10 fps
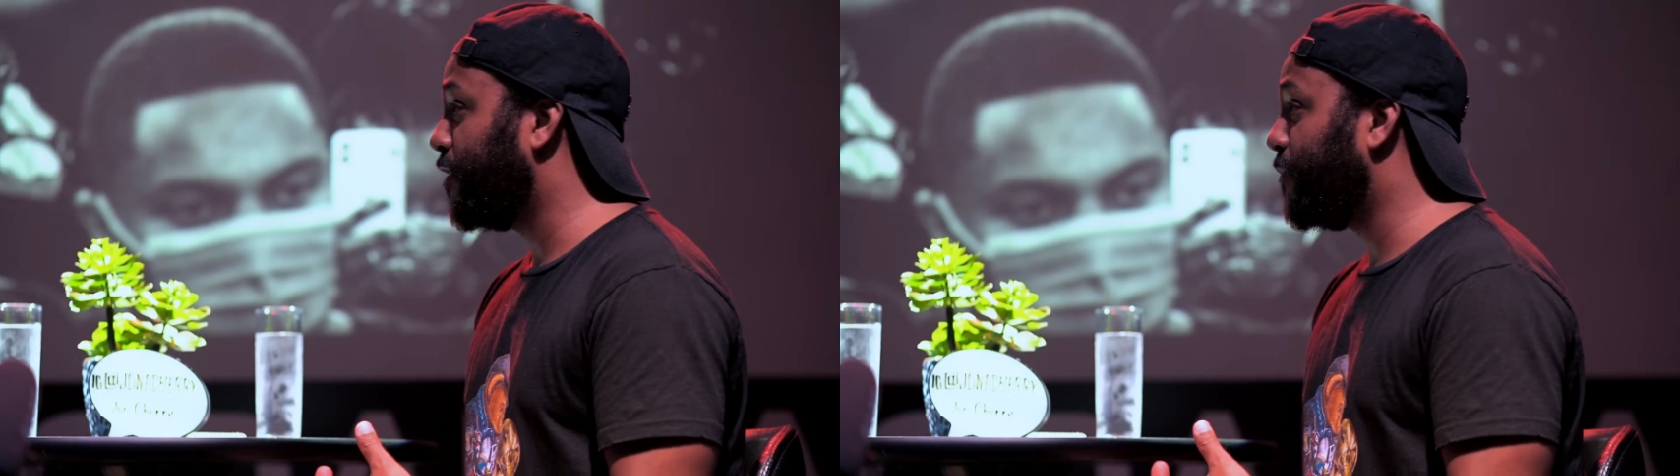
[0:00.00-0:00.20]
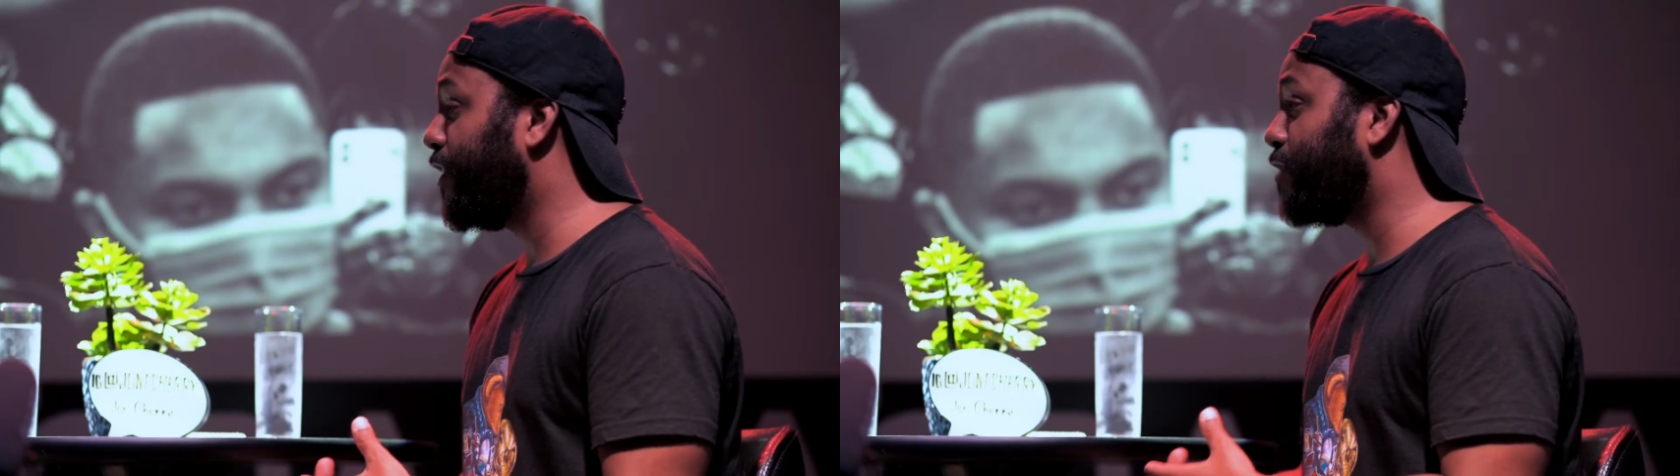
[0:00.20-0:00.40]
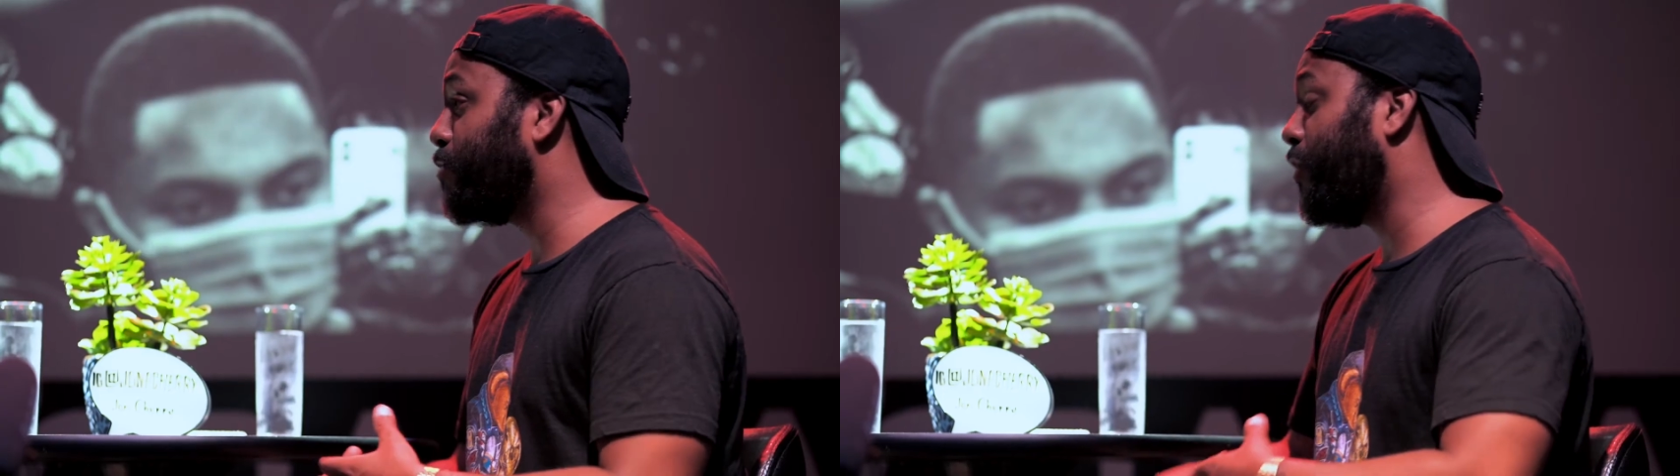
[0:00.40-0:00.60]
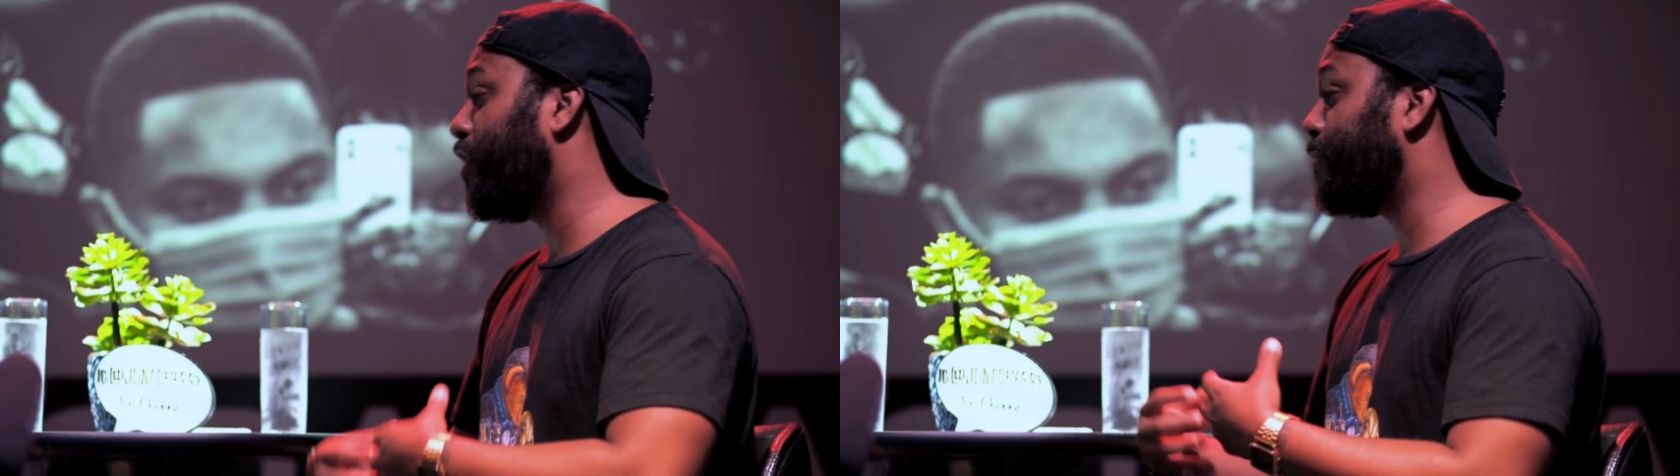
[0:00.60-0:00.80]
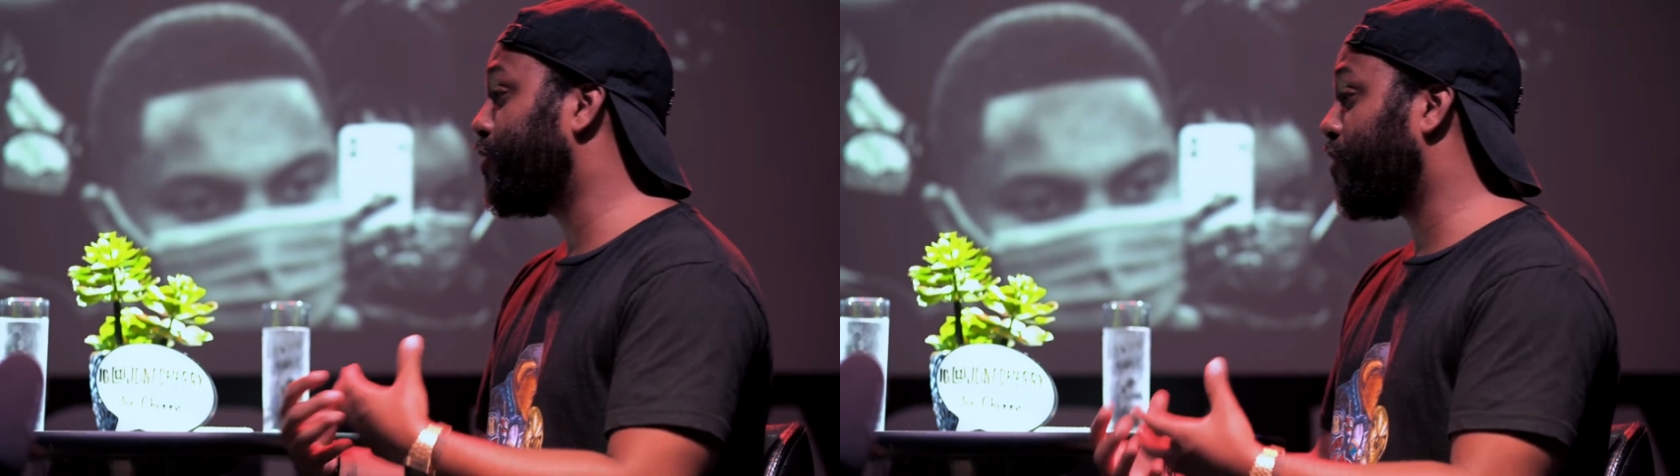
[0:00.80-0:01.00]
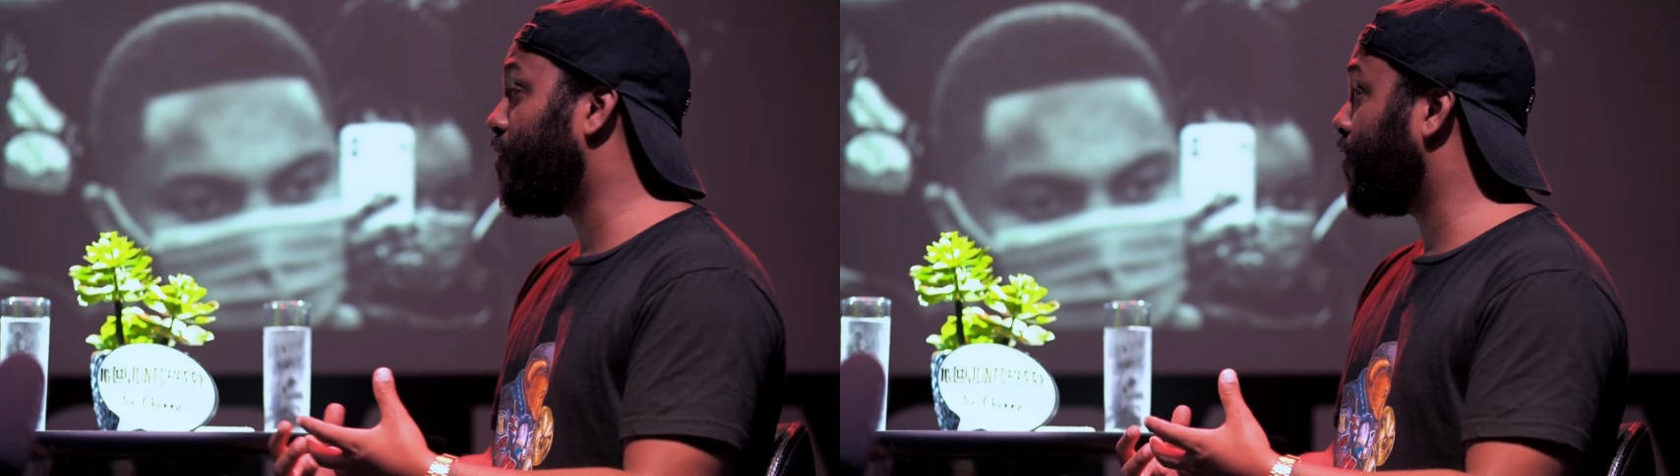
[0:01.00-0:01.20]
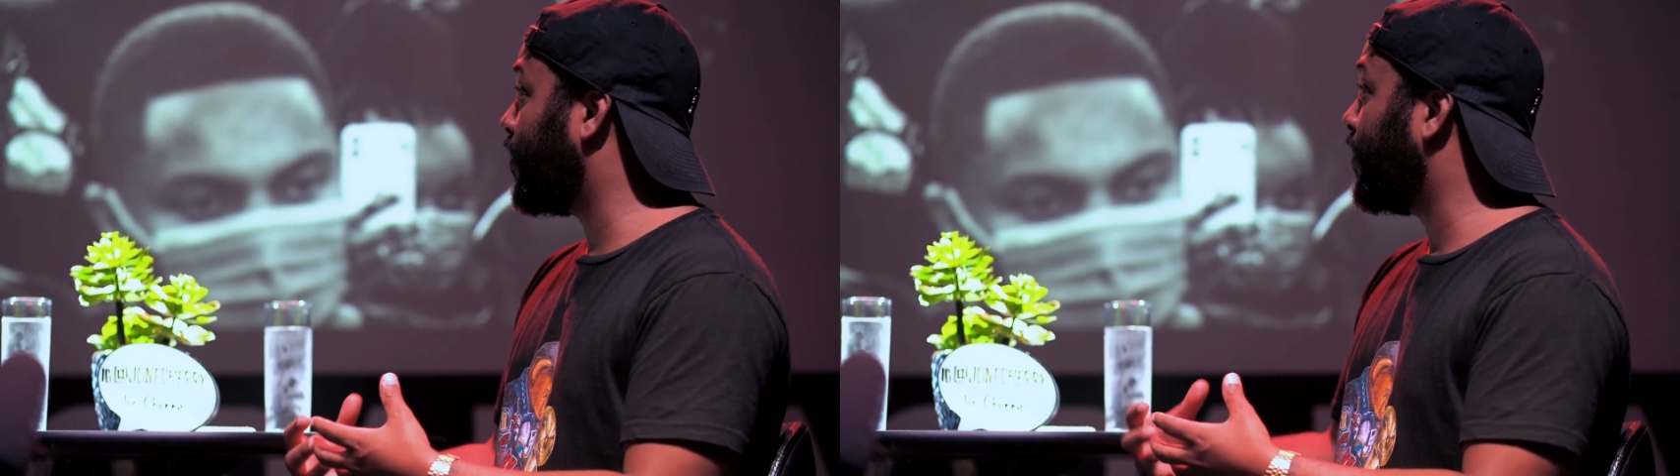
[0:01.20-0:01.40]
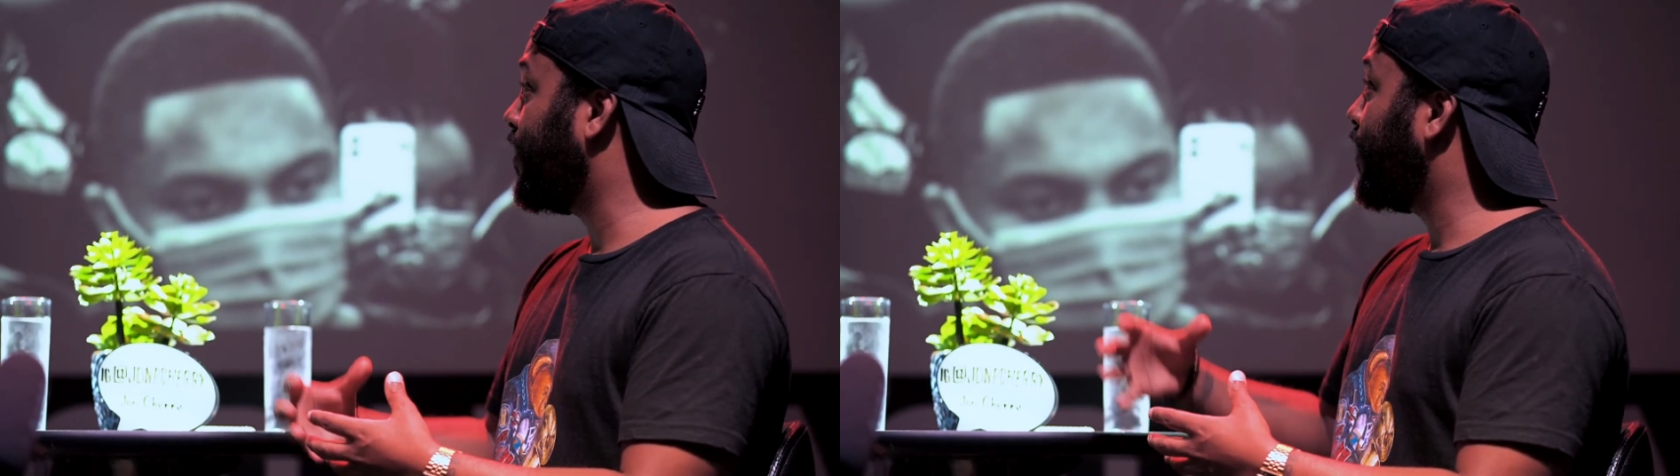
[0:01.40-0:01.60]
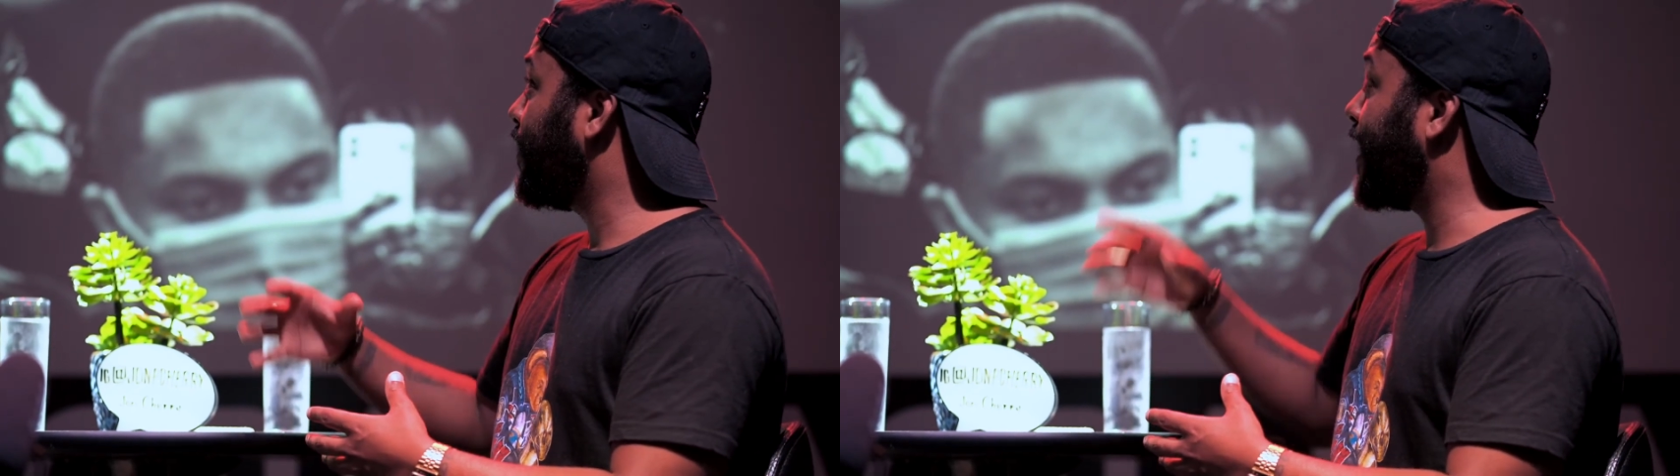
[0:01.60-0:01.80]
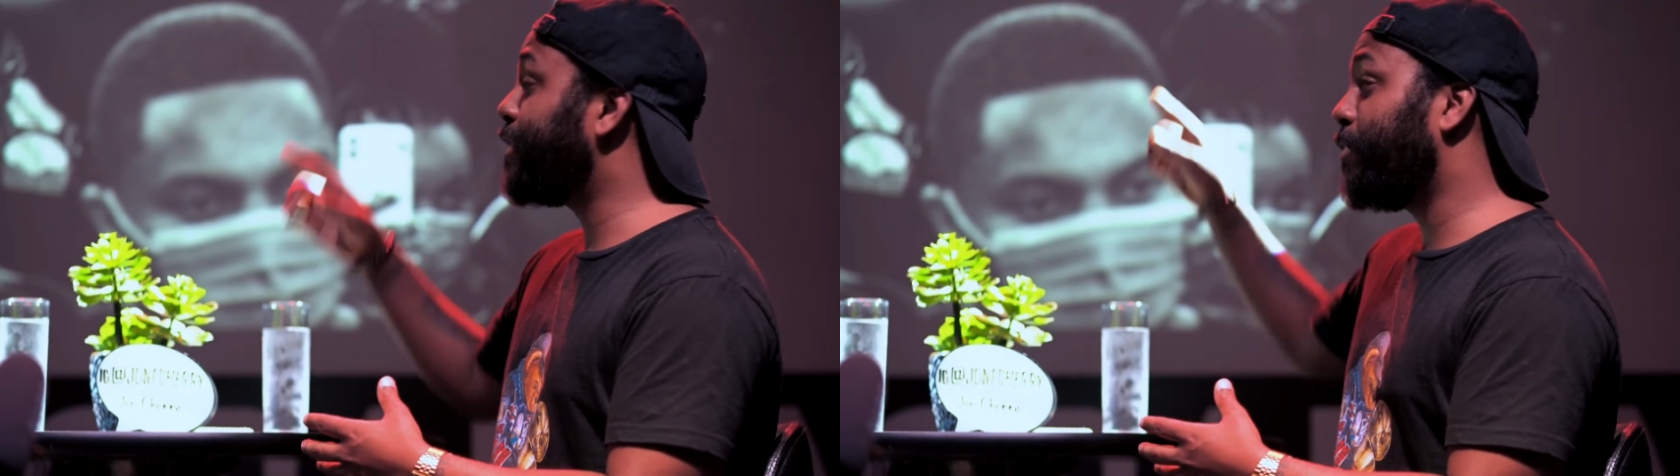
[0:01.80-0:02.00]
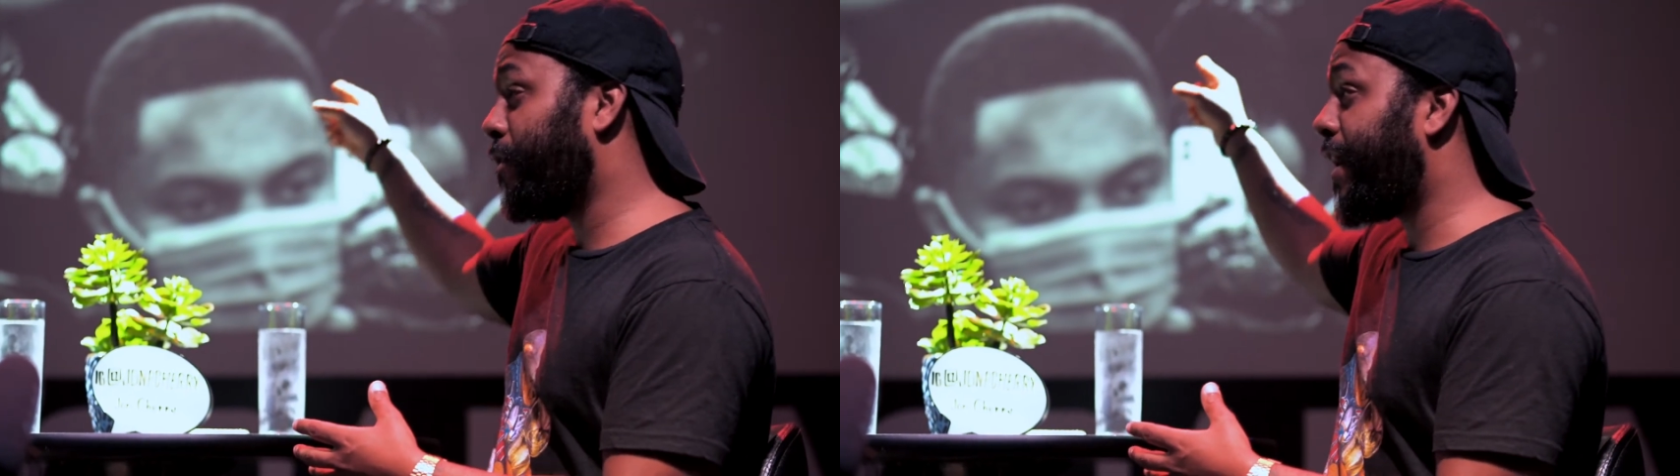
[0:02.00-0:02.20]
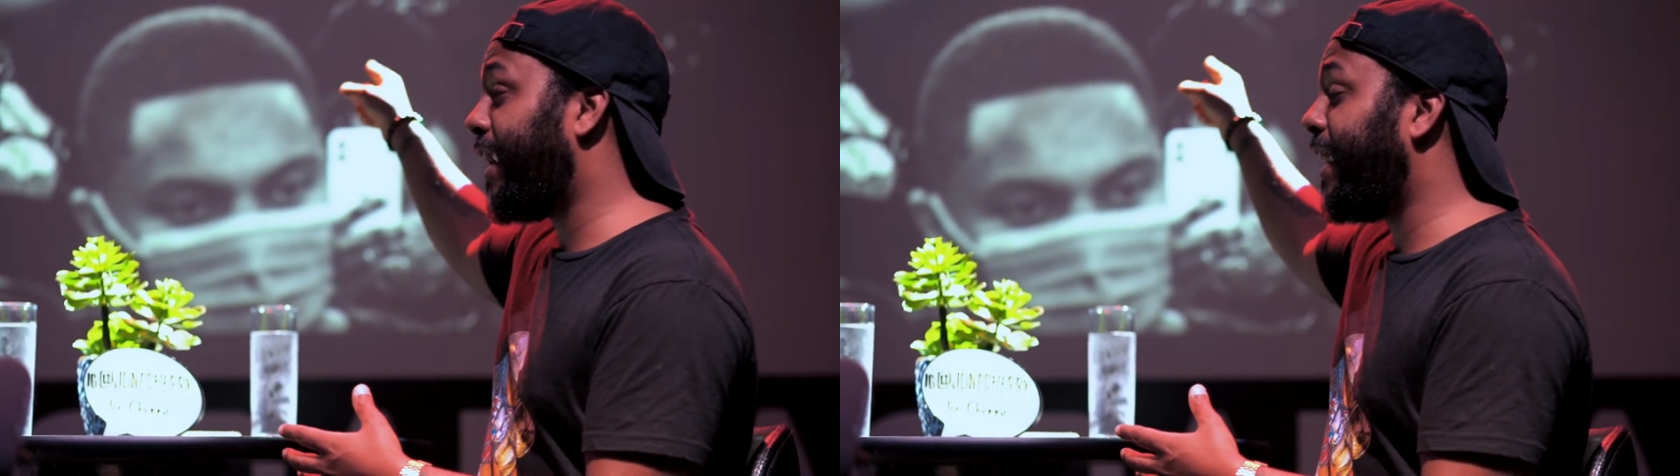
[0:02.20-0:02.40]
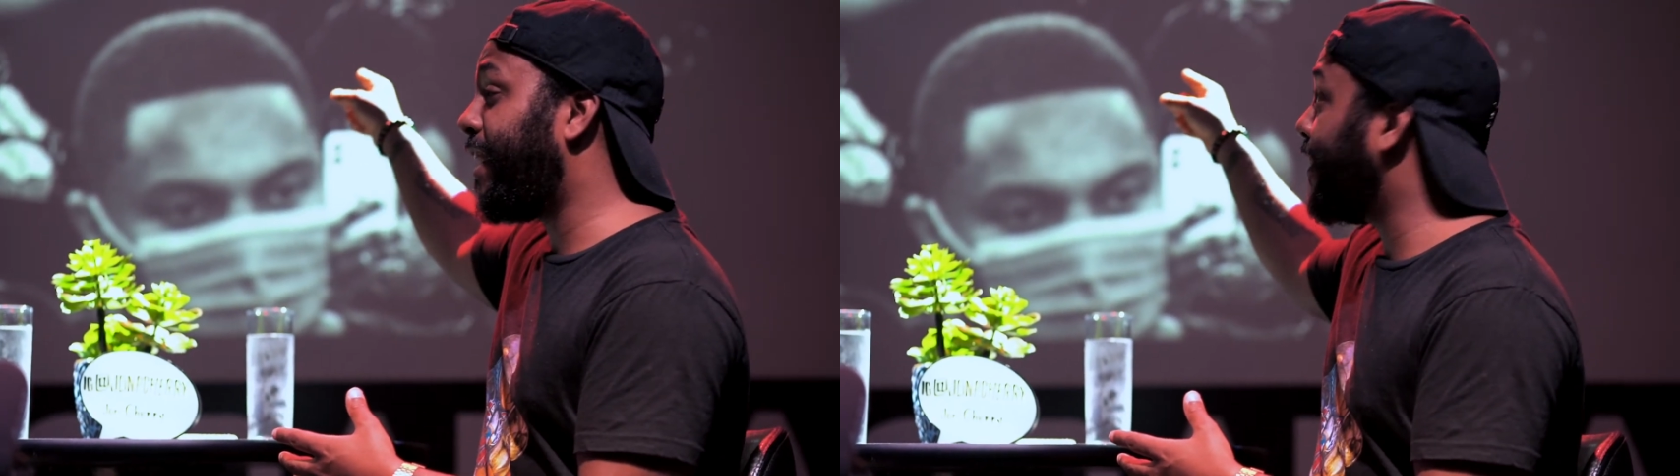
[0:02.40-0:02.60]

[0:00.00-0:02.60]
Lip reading: Because when we become stronger, that's where we're at now.